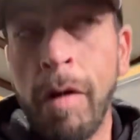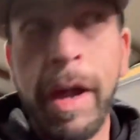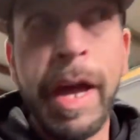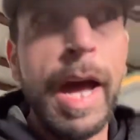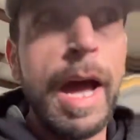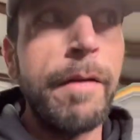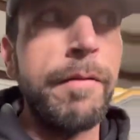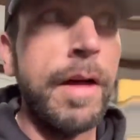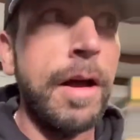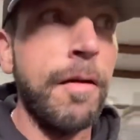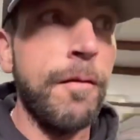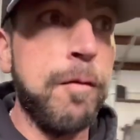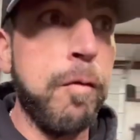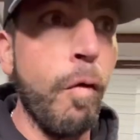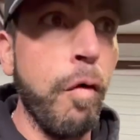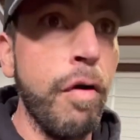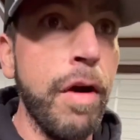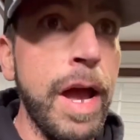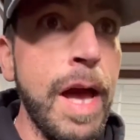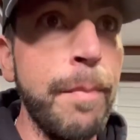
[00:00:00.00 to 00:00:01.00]
have like
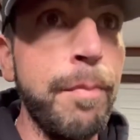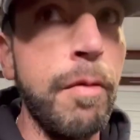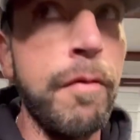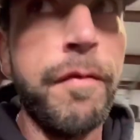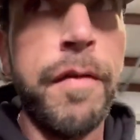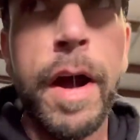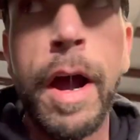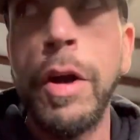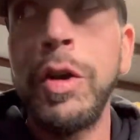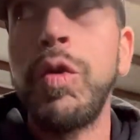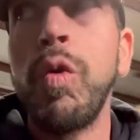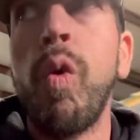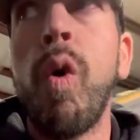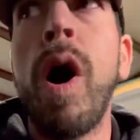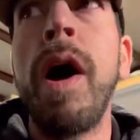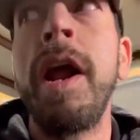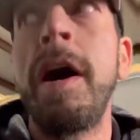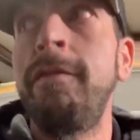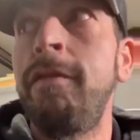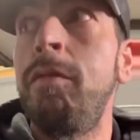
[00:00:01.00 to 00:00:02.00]
4 amplifiers.
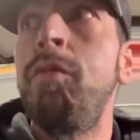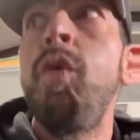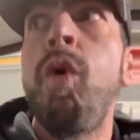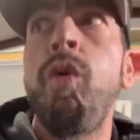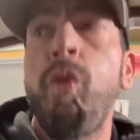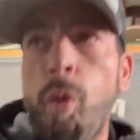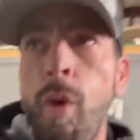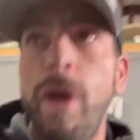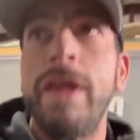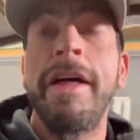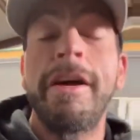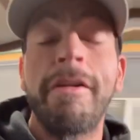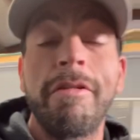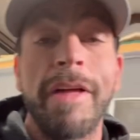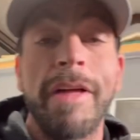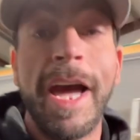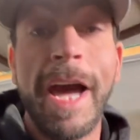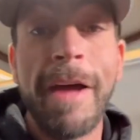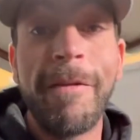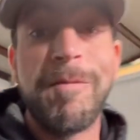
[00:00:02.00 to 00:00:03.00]
One of them, we
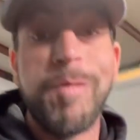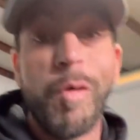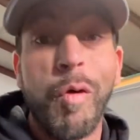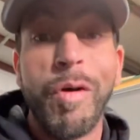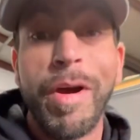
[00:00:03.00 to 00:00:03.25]
literally had 4